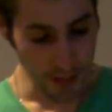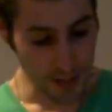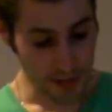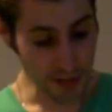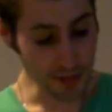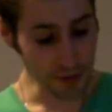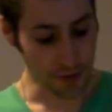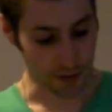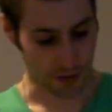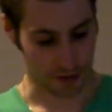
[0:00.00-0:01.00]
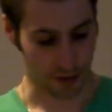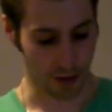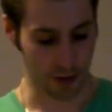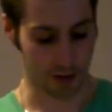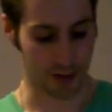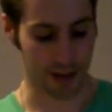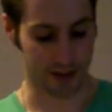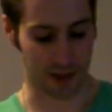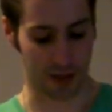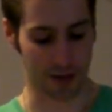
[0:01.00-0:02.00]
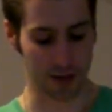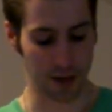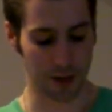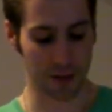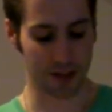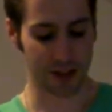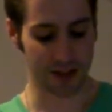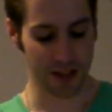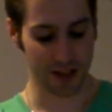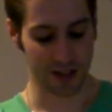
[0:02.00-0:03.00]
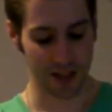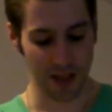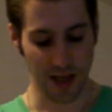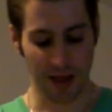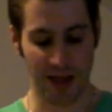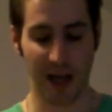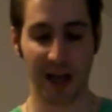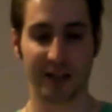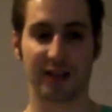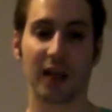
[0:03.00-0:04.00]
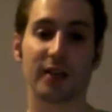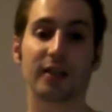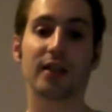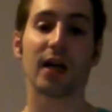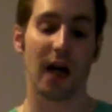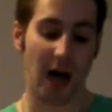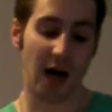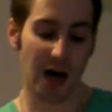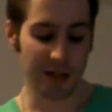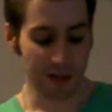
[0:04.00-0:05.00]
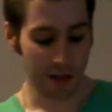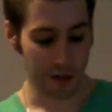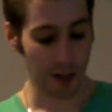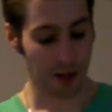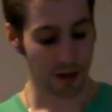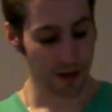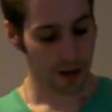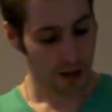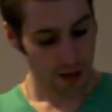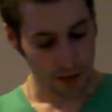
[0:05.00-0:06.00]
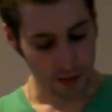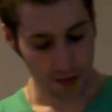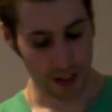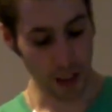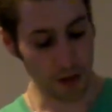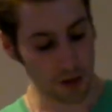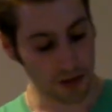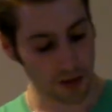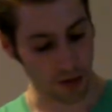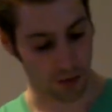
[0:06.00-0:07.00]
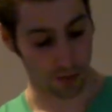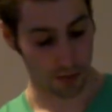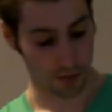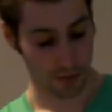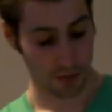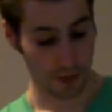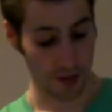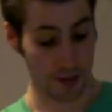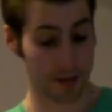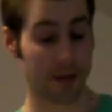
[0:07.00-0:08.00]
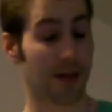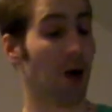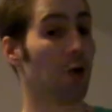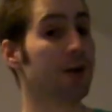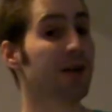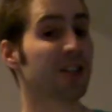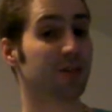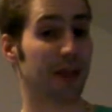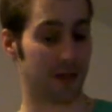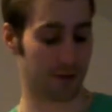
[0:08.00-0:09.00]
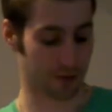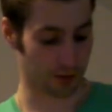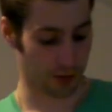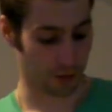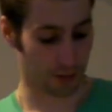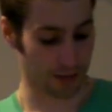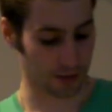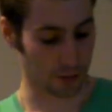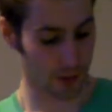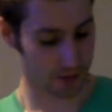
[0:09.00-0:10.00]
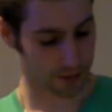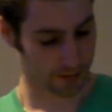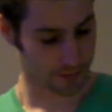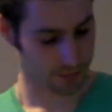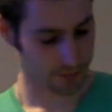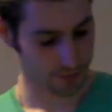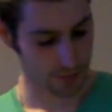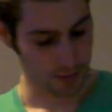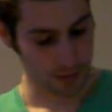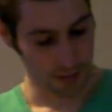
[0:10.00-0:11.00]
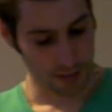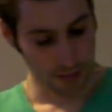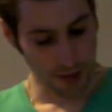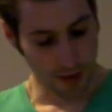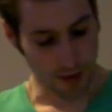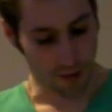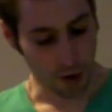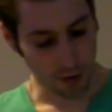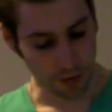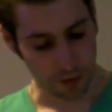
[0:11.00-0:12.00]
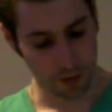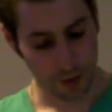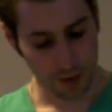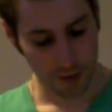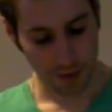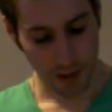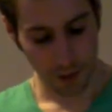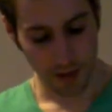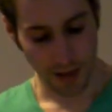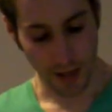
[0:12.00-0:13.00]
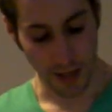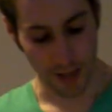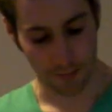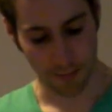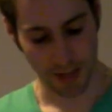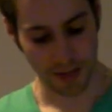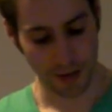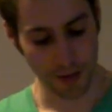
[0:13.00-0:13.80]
She knew not altogether what she did, and thus, unknowing, she only stole. Now we must wait. The forenoon was a dreary time, but at